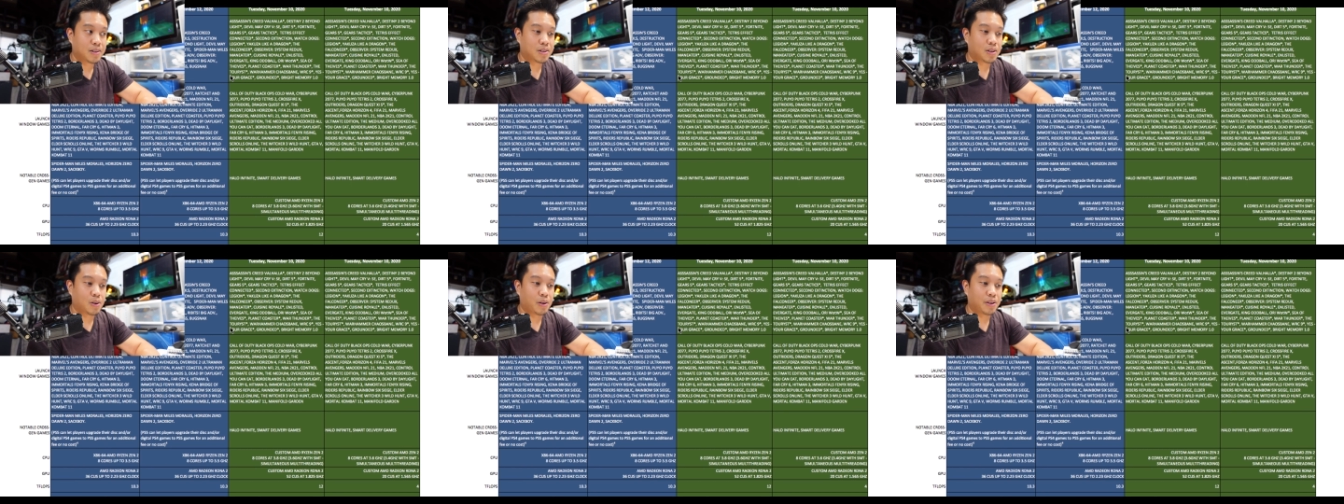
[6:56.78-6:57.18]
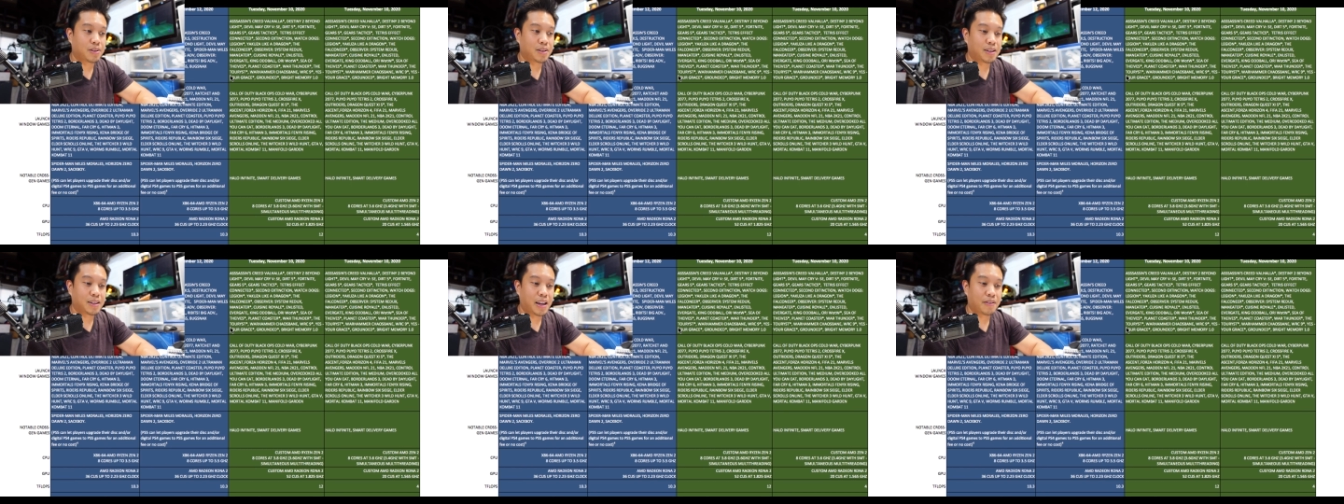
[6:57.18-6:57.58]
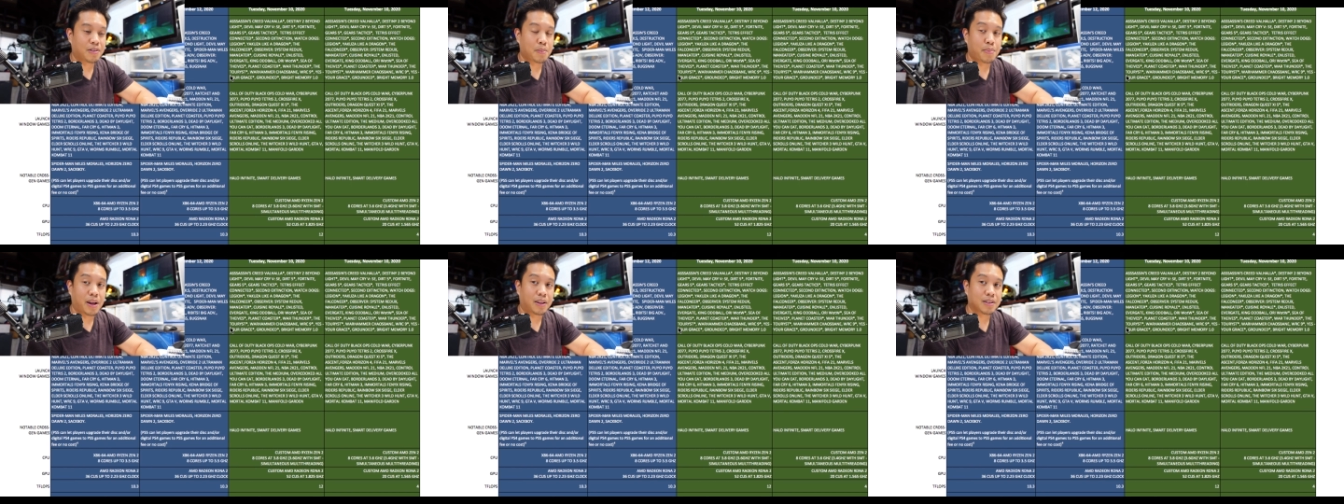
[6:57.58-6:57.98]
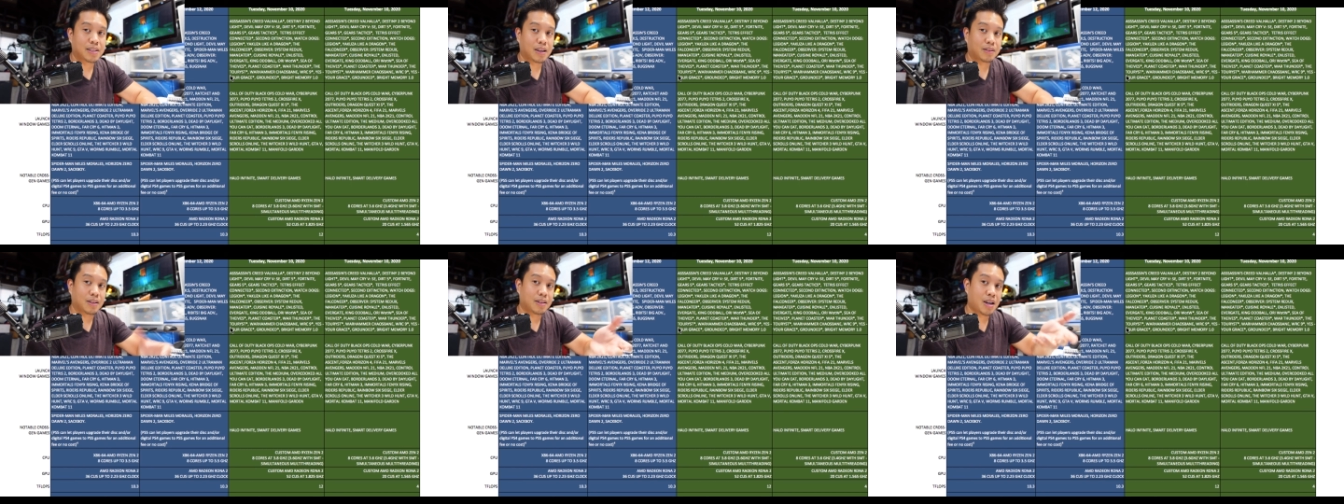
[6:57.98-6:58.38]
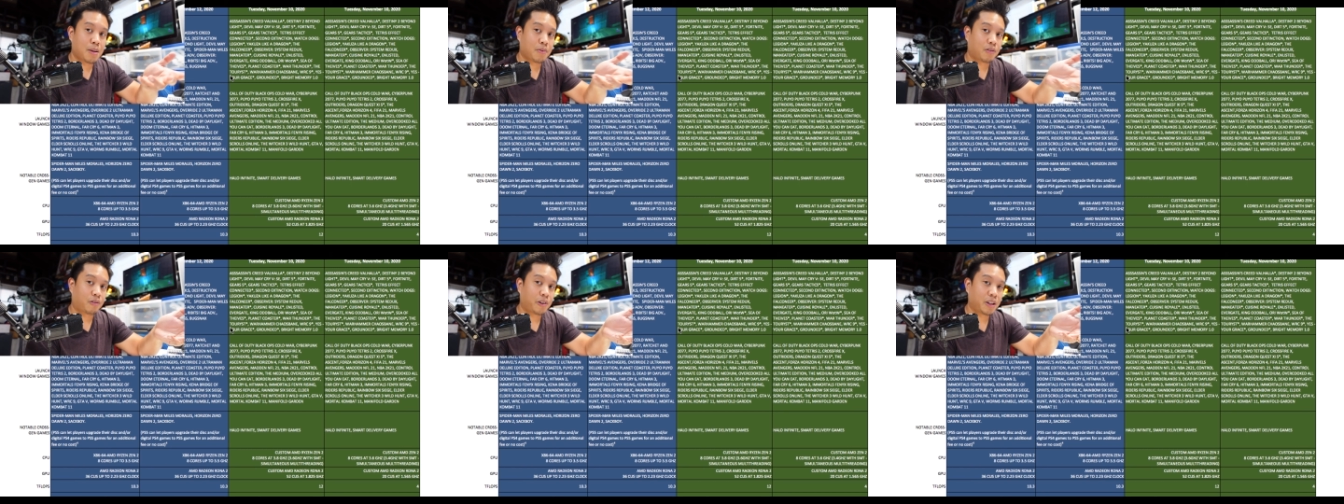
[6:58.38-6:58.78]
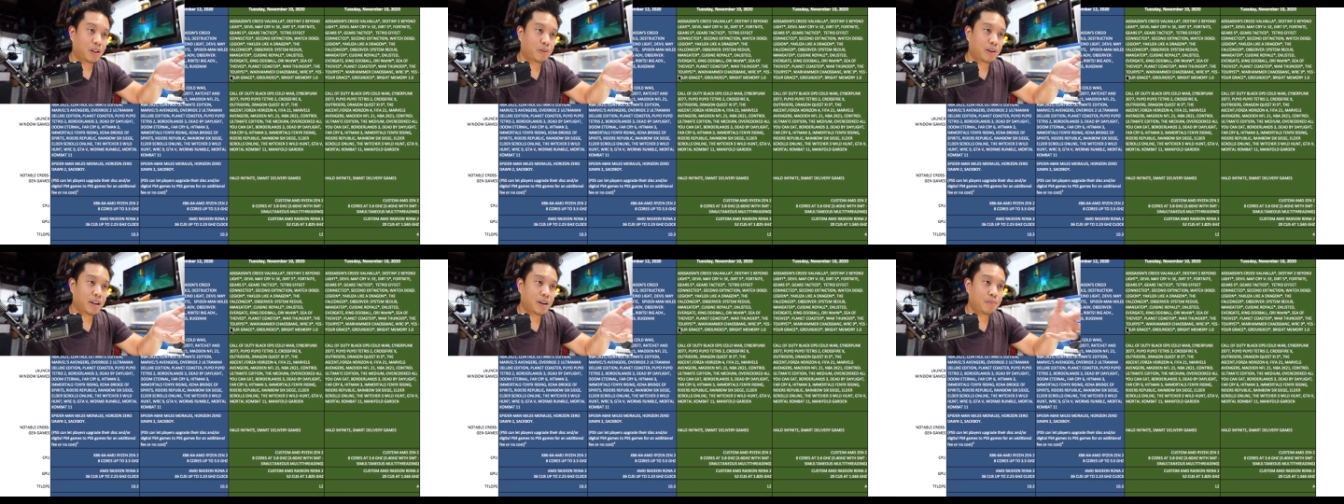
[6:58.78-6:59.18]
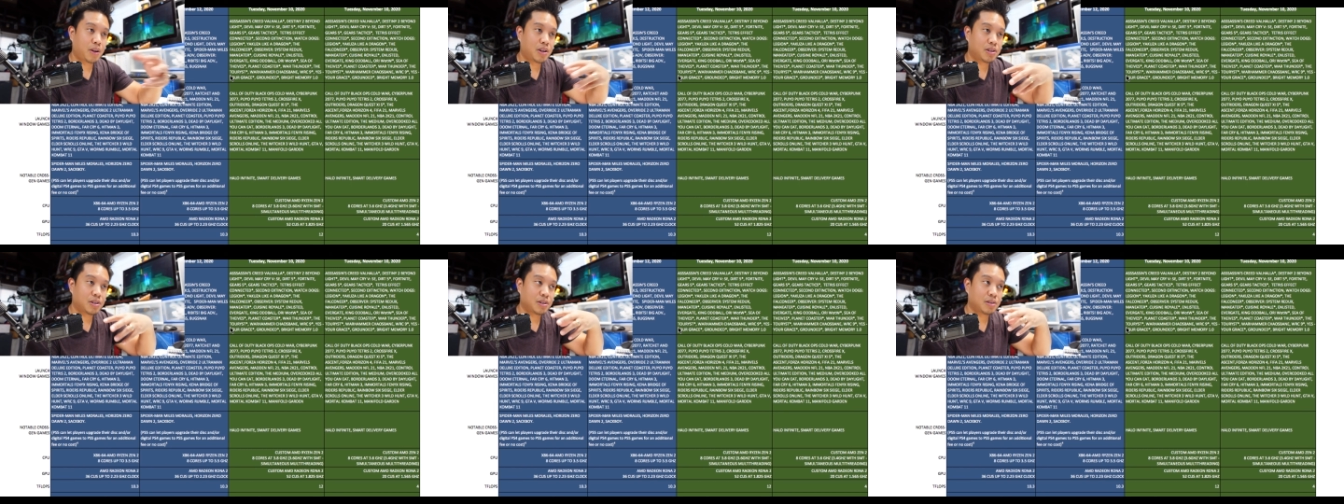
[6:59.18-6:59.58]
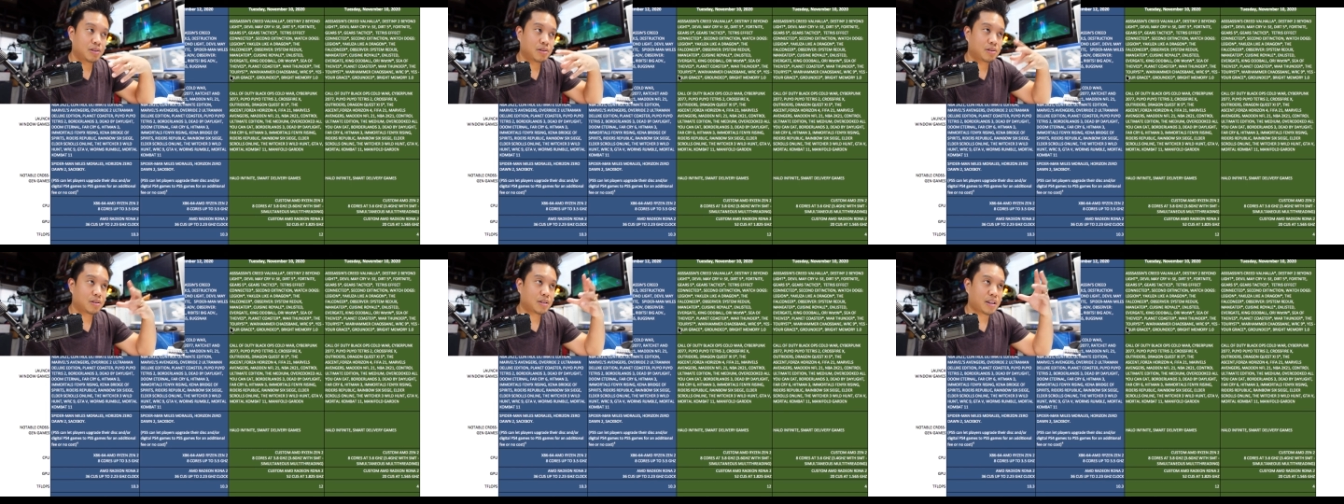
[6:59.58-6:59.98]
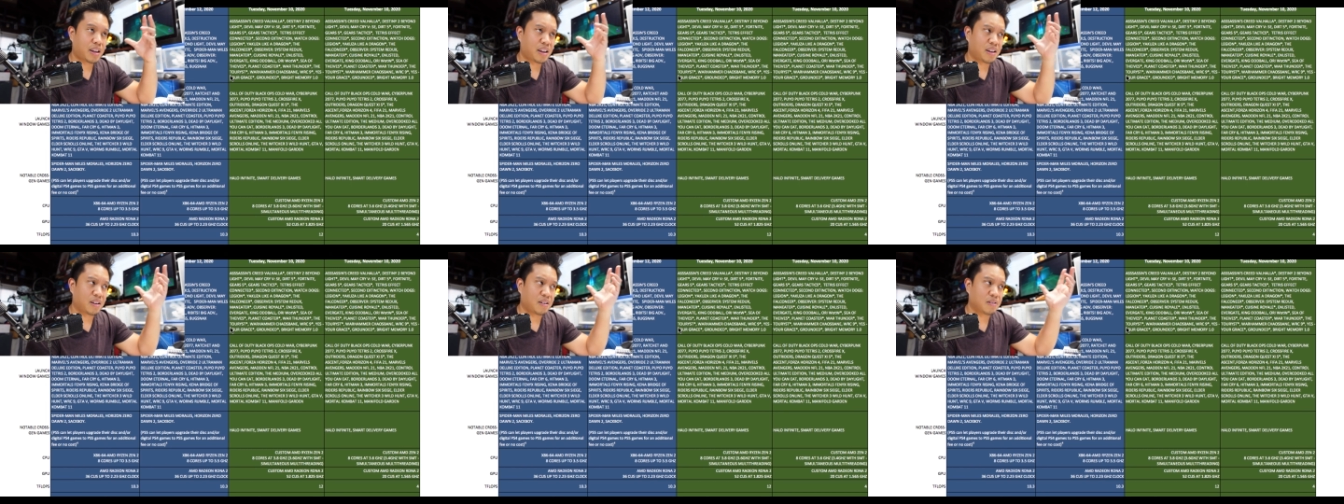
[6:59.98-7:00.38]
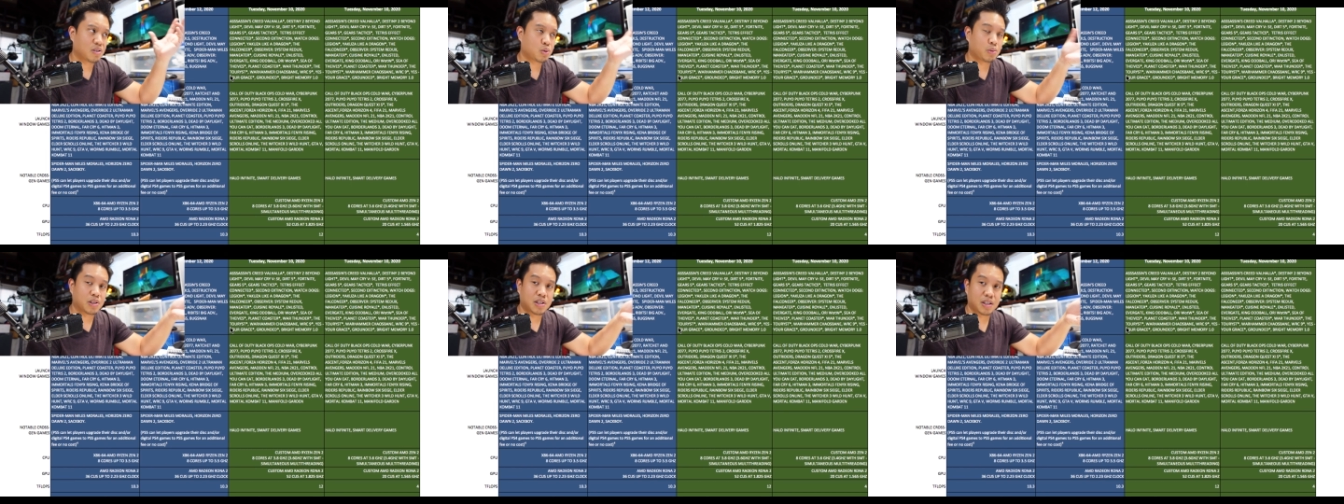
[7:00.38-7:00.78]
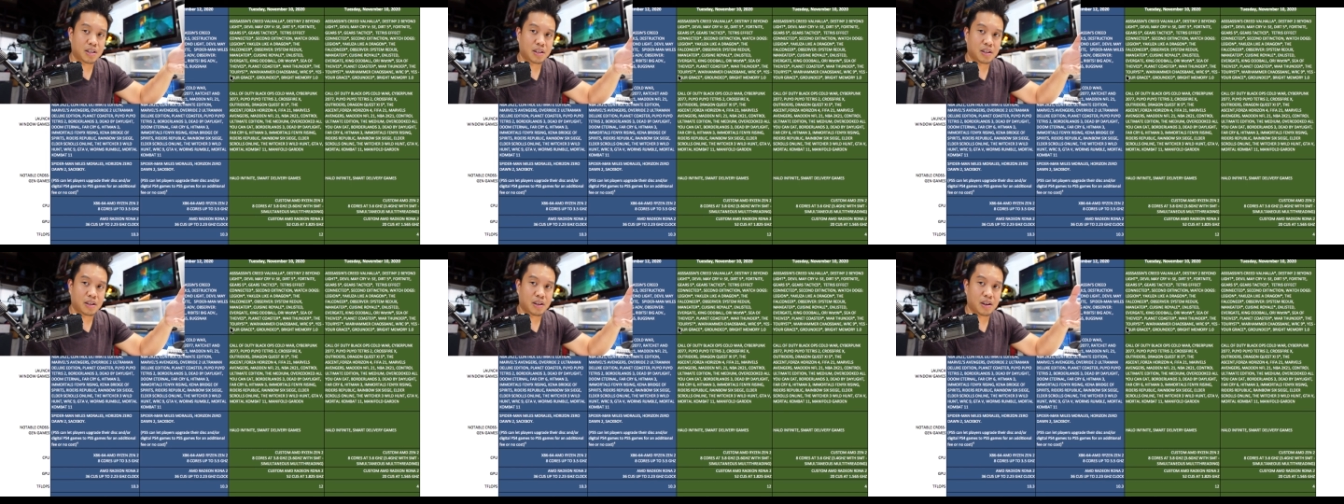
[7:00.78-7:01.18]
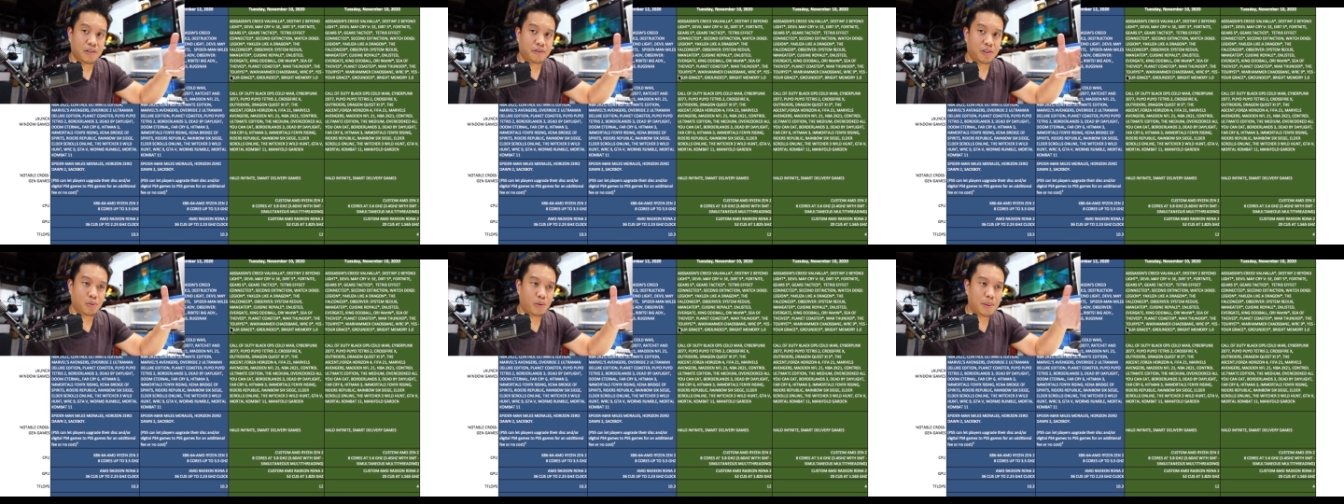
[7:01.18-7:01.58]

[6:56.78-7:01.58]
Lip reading: So I think they have to balance out the time of reload animations and switching of the